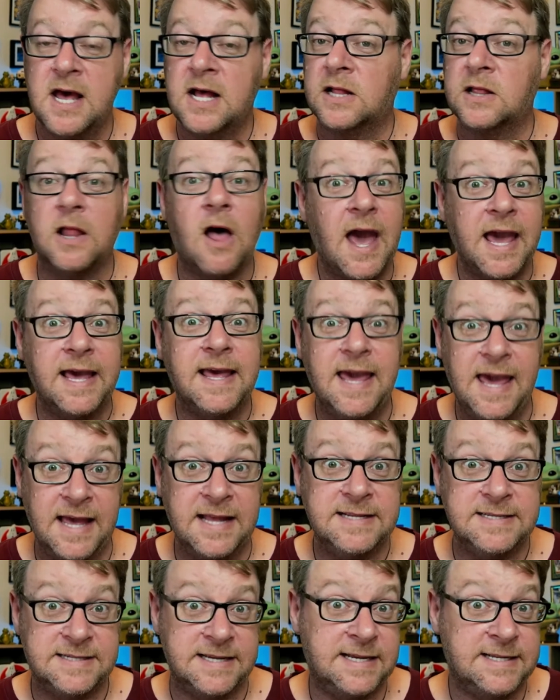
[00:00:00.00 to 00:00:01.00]
like
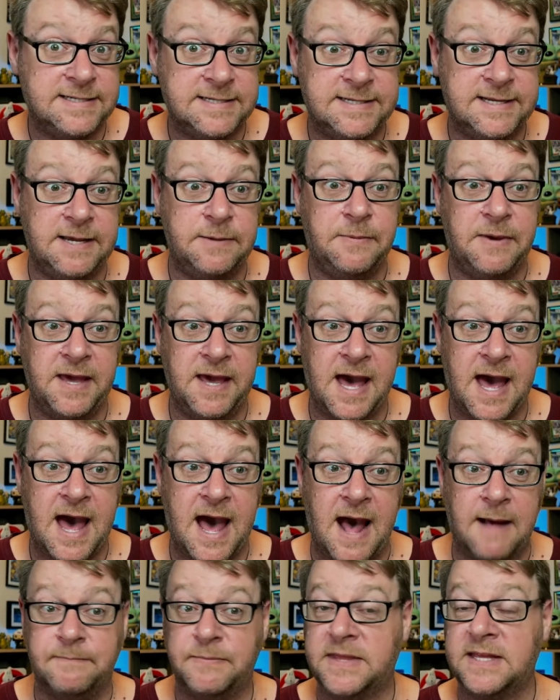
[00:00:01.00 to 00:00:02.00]

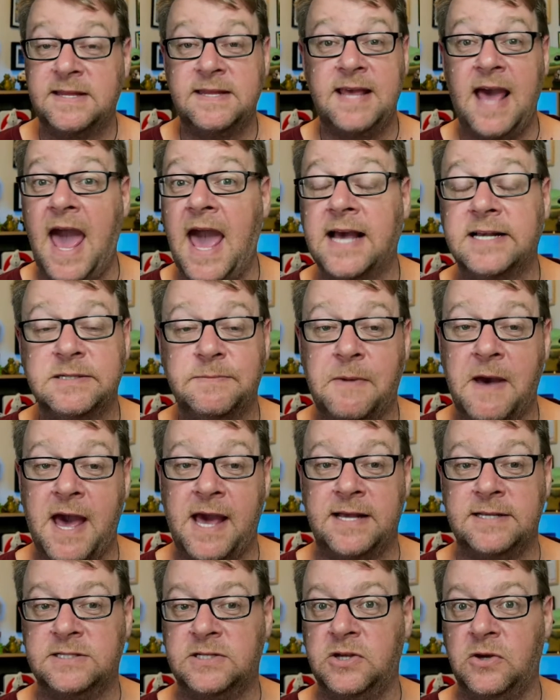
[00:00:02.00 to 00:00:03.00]
NZCPR, the
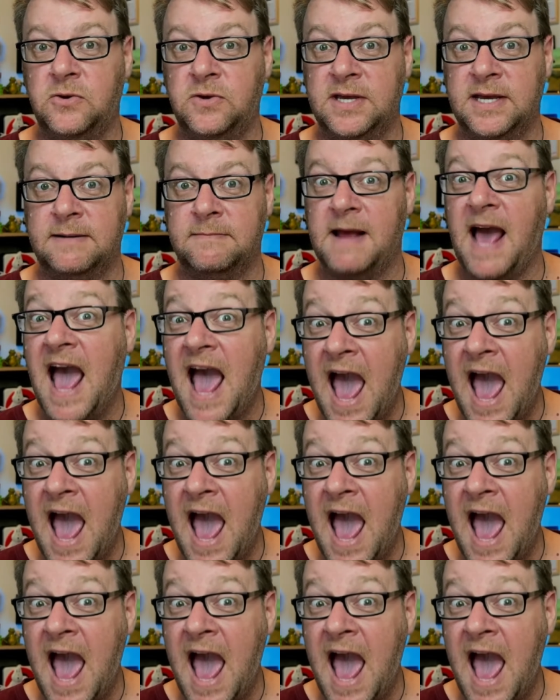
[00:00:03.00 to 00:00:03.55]
Taxpayers Union,